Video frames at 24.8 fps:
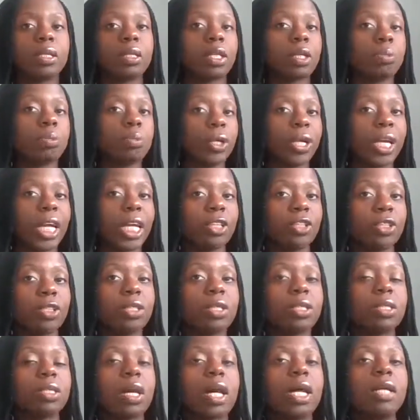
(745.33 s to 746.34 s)
communication
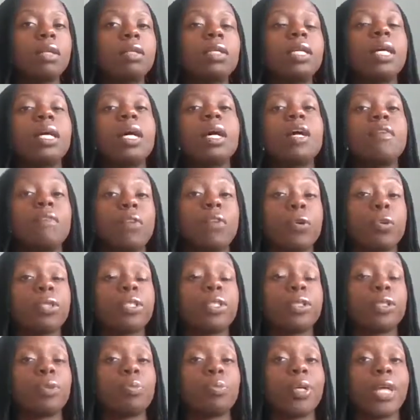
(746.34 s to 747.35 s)
style,
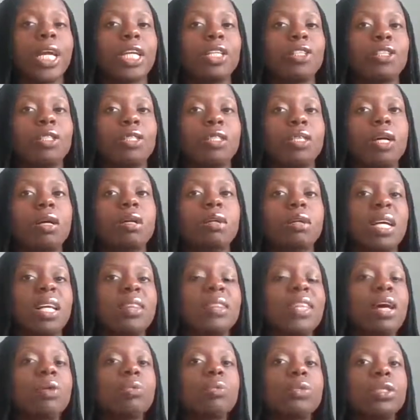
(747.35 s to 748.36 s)
focused communication style,
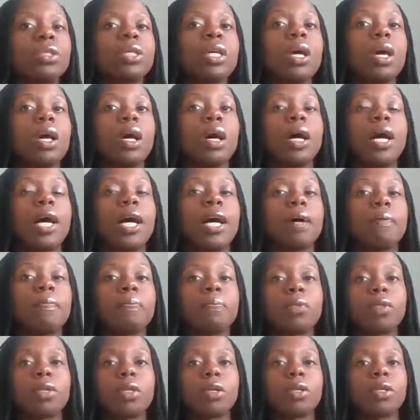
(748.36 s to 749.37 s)
and that was
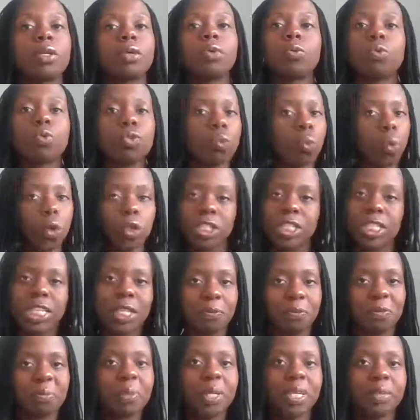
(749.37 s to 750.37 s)
the what's in
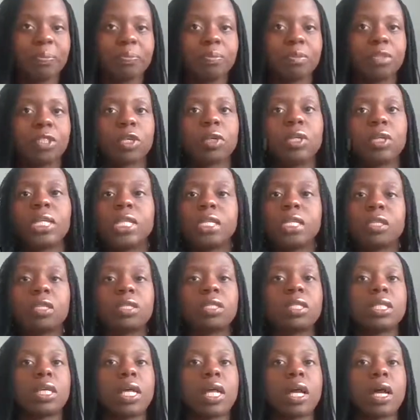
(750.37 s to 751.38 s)
it for me. So
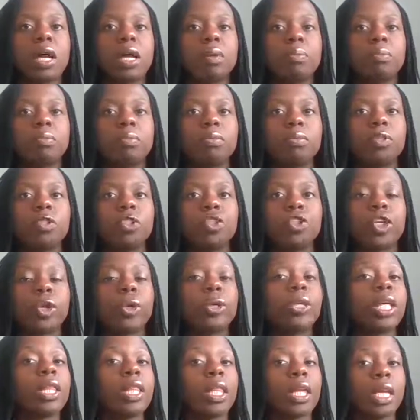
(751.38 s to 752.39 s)
leaders
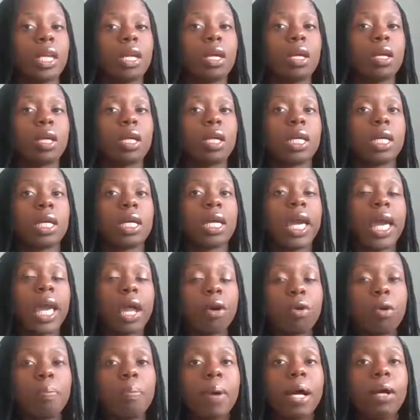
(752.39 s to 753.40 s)
showing that they
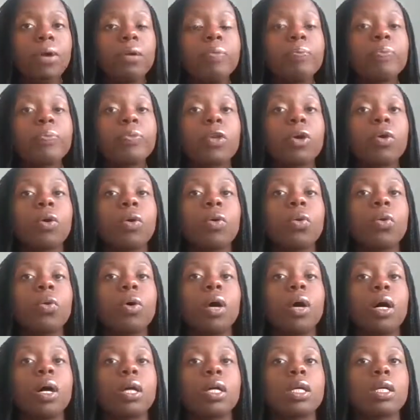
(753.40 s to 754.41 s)
care about
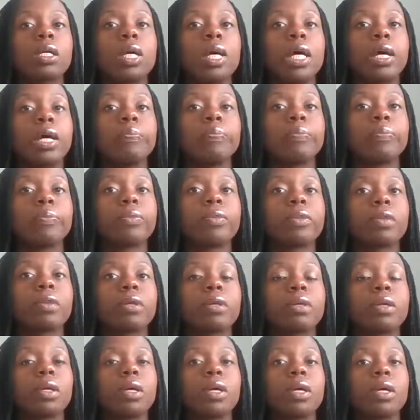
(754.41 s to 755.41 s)
or
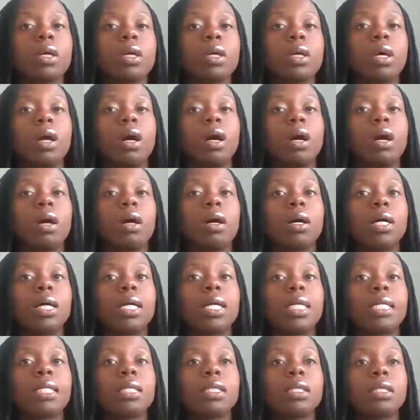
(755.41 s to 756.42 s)

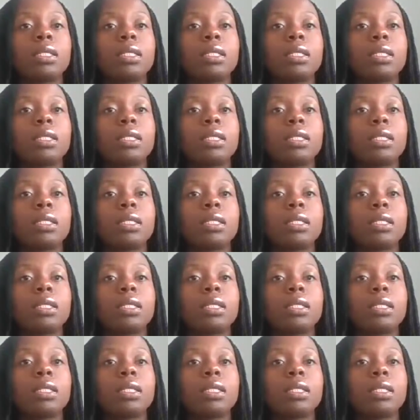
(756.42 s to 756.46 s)
are